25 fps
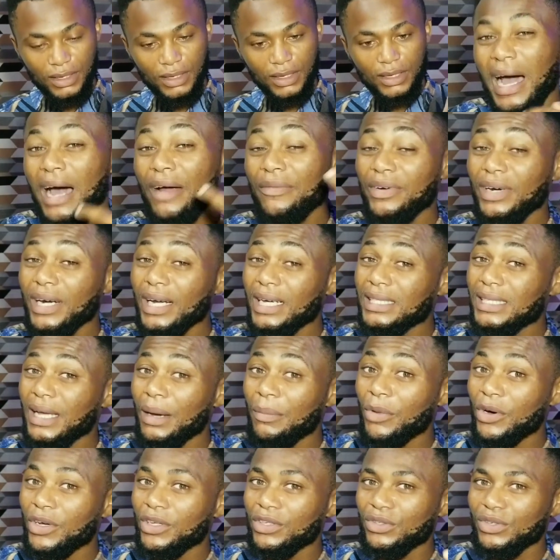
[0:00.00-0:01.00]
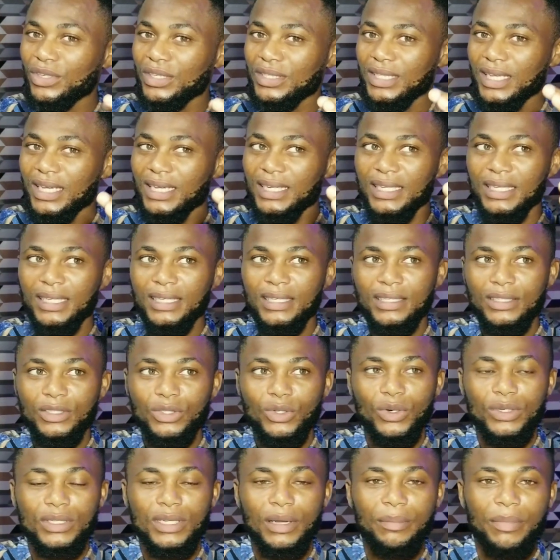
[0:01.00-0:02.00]
Africans are more interested in
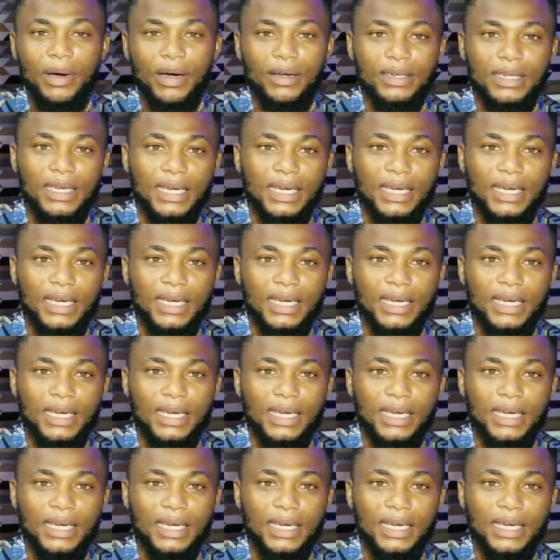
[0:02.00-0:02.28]
talks about